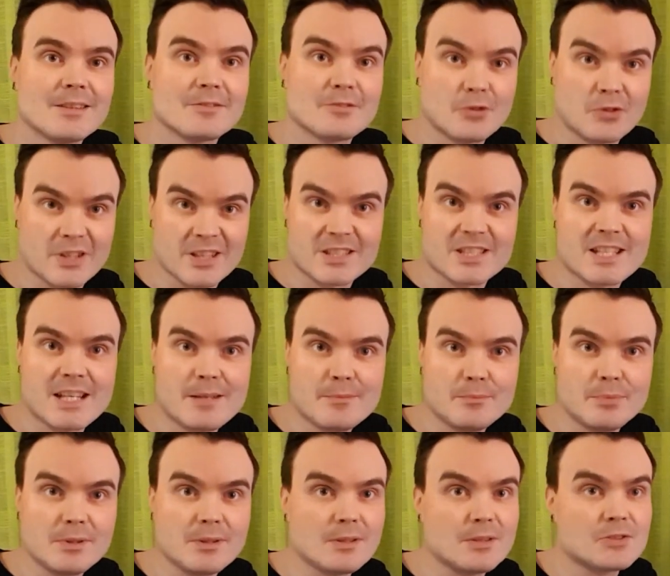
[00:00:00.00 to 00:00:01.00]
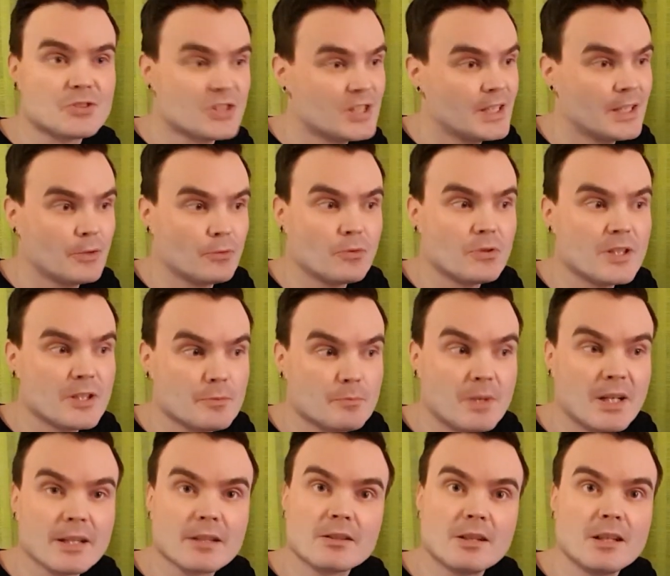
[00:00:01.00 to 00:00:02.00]
For example, she ruined
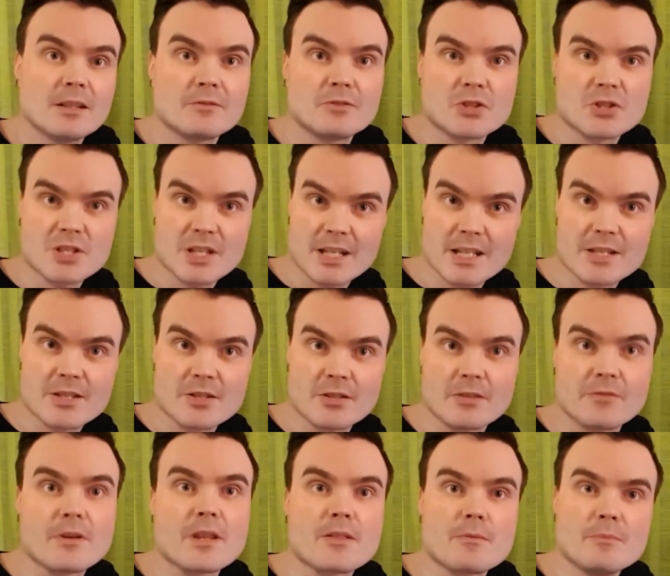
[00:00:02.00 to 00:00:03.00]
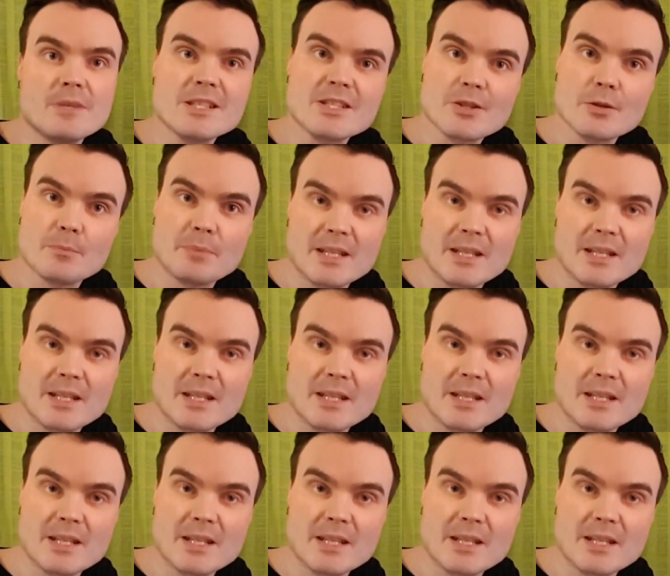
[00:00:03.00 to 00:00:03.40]
my conversation with Mr.